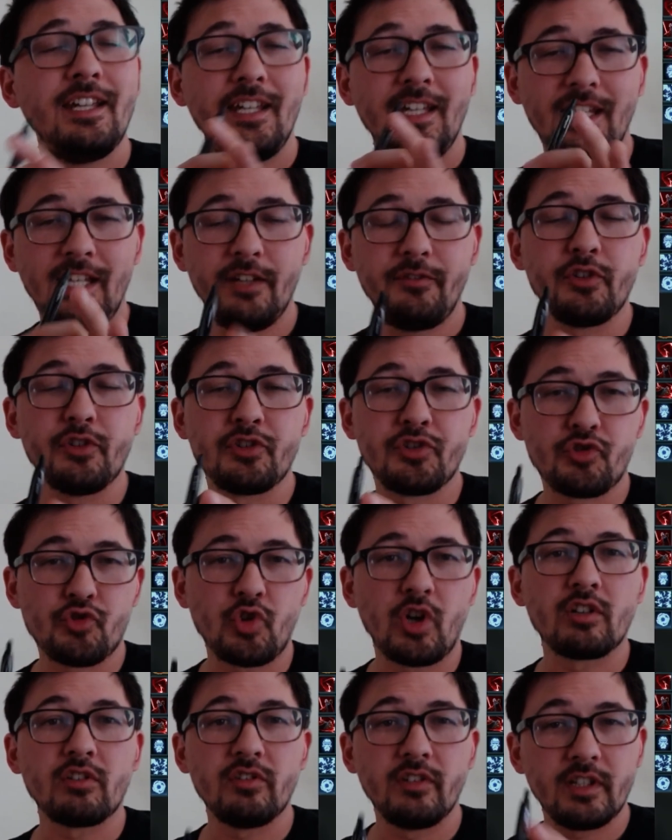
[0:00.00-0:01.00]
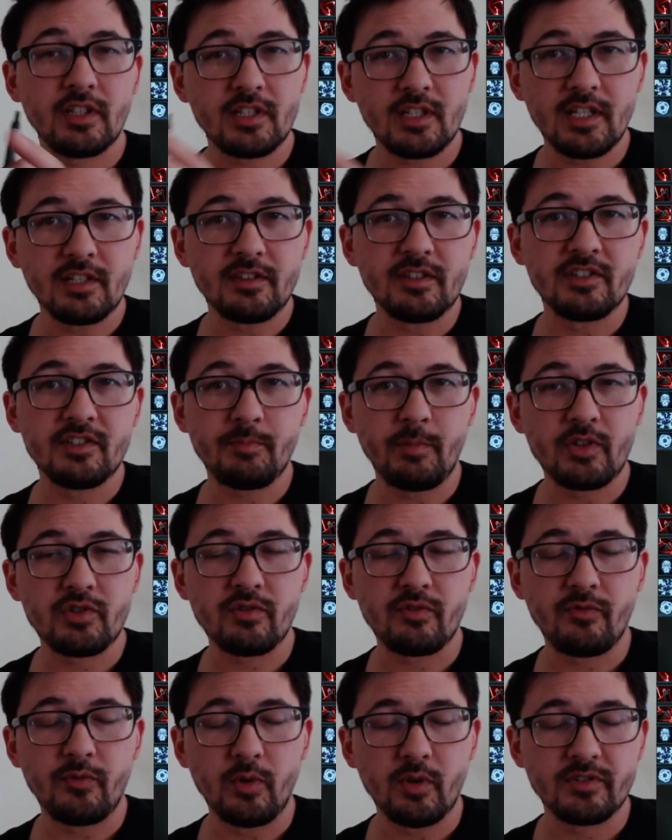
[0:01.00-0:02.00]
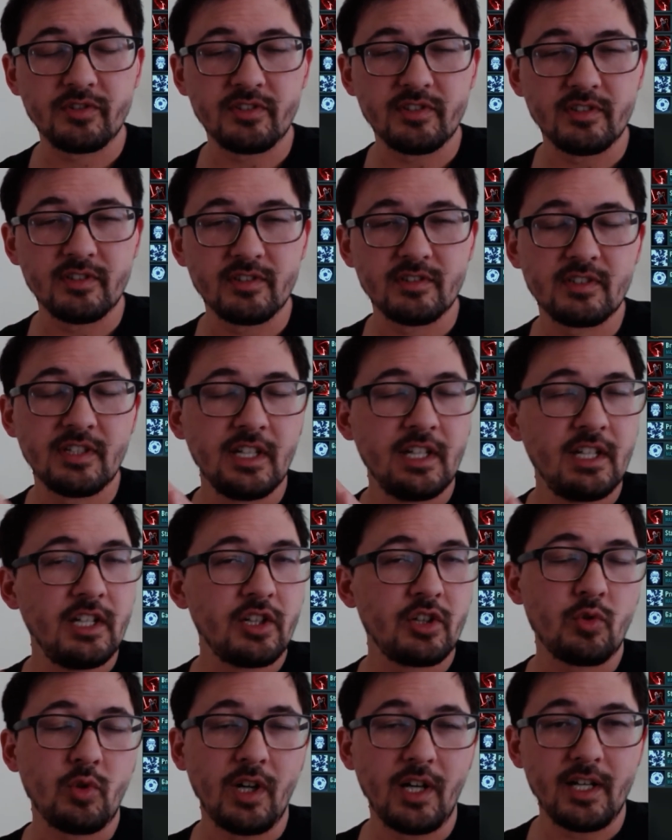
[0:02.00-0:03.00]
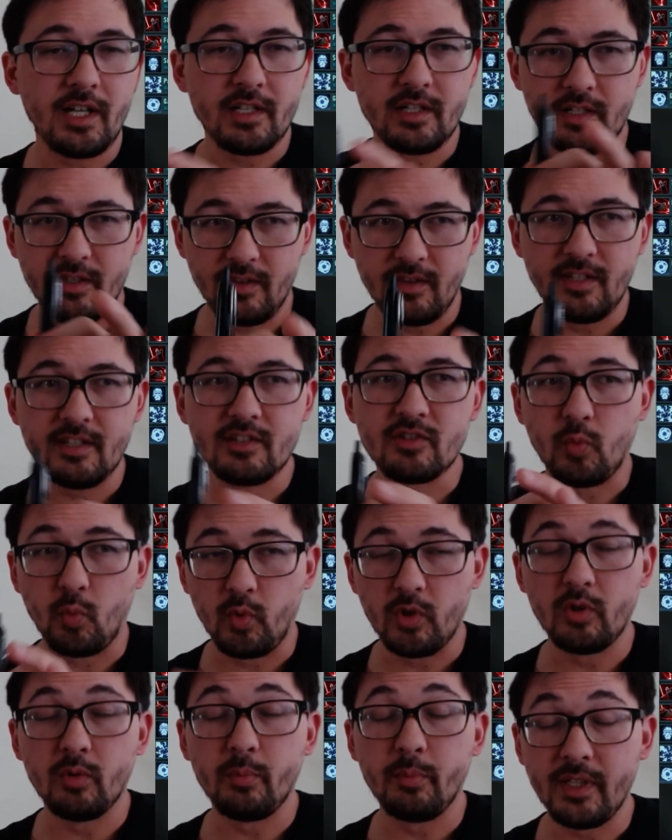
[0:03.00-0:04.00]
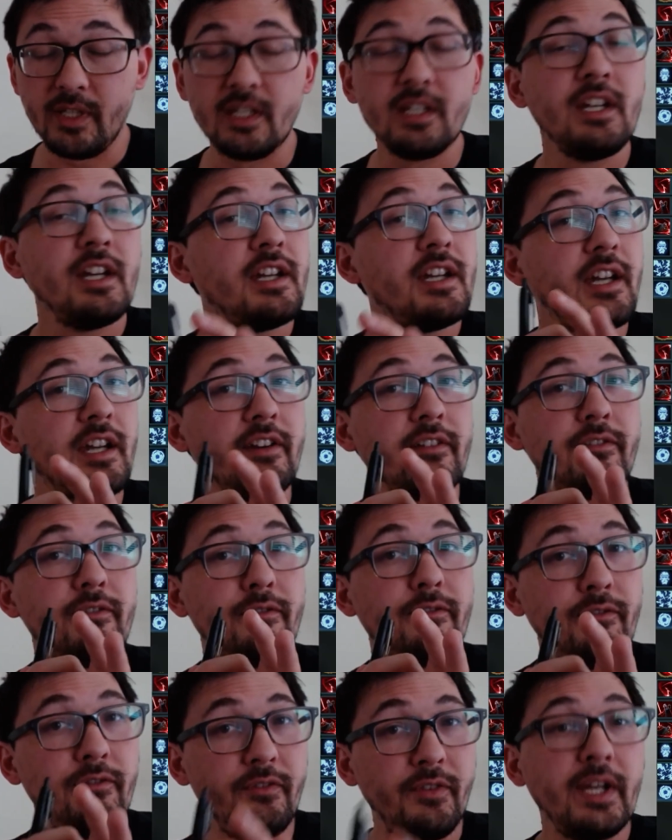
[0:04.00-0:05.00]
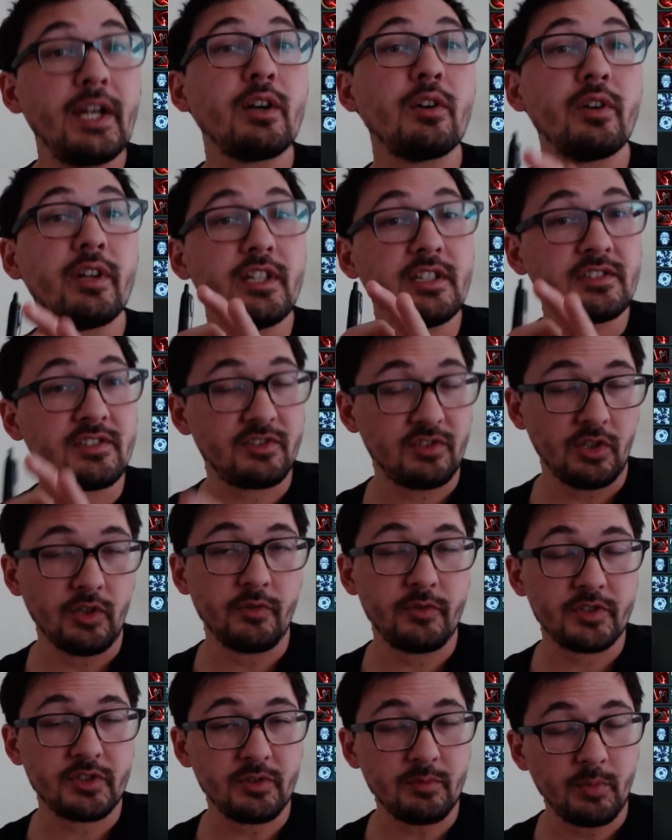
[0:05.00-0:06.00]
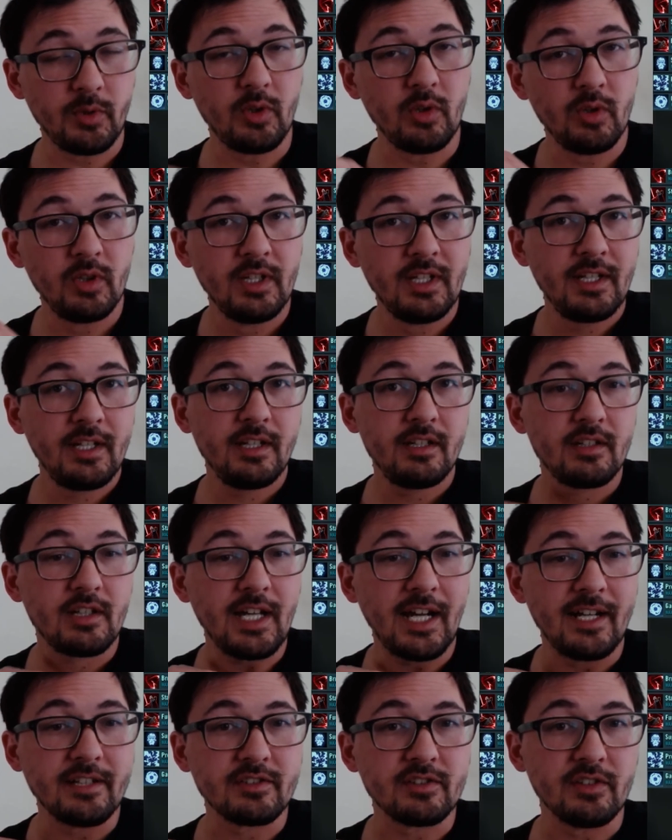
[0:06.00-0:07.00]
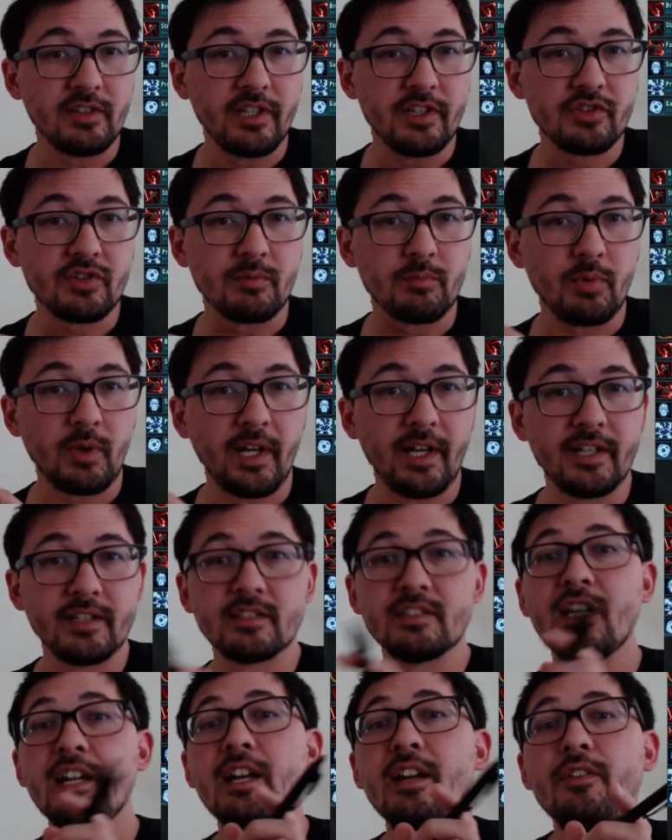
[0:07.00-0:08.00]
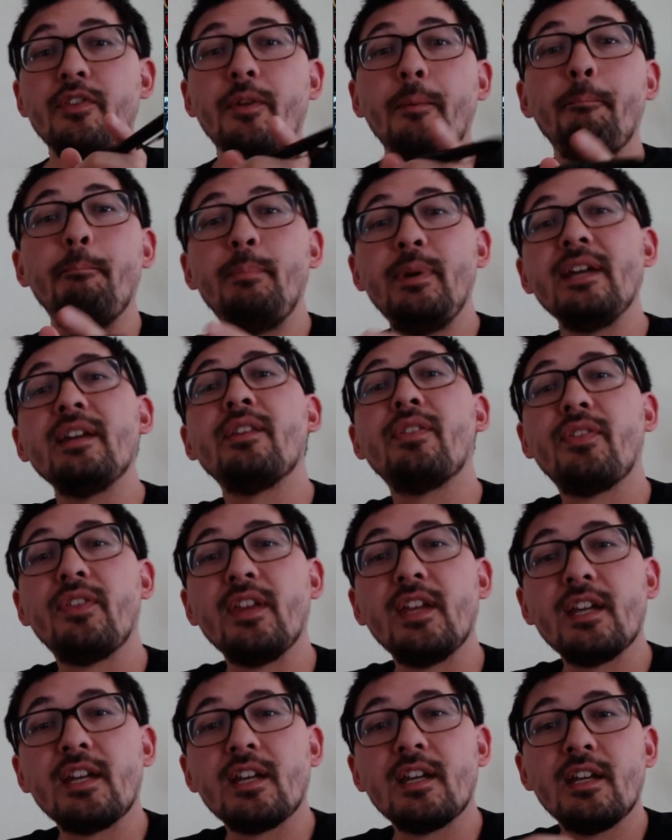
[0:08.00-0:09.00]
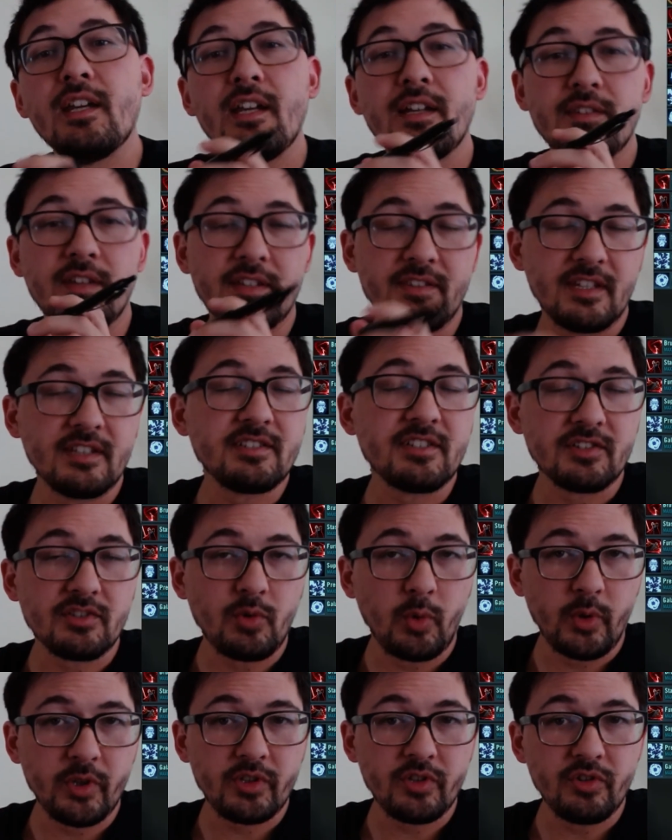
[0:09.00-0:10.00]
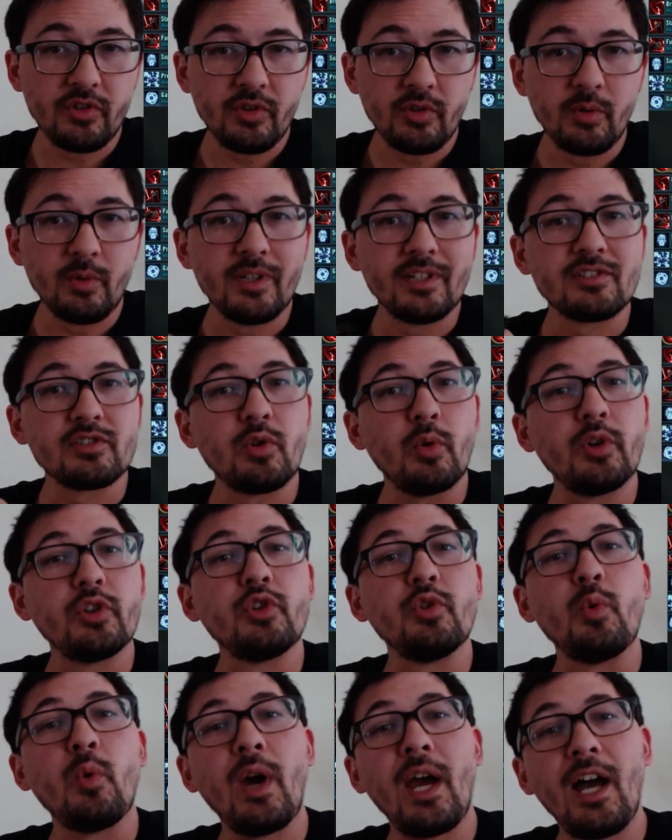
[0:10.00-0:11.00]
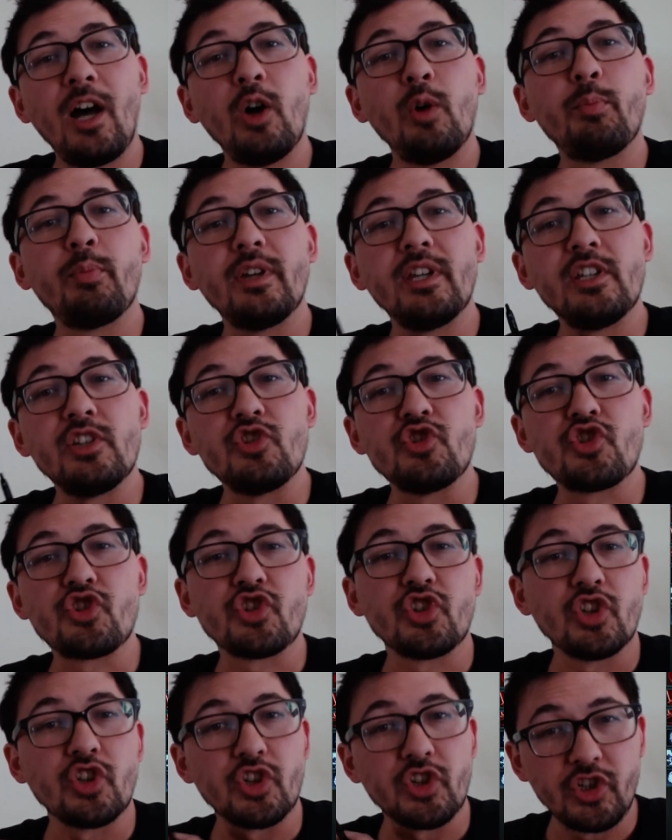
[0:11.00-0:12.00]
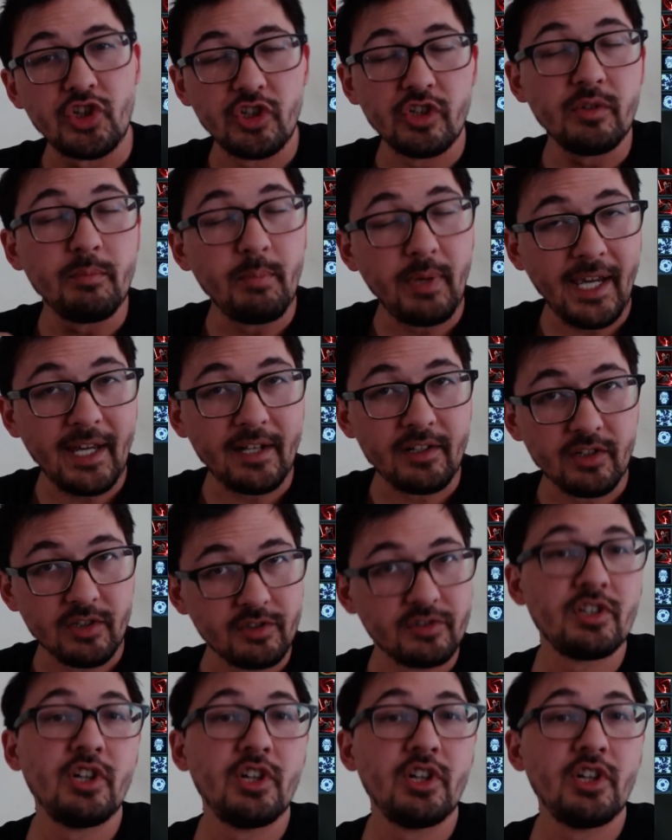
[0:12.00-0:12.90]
If you're struggling to get the Special Forces Cron, this will be a very serviceable consolation prize. The big thing that this is going to do is going to help ensure good banners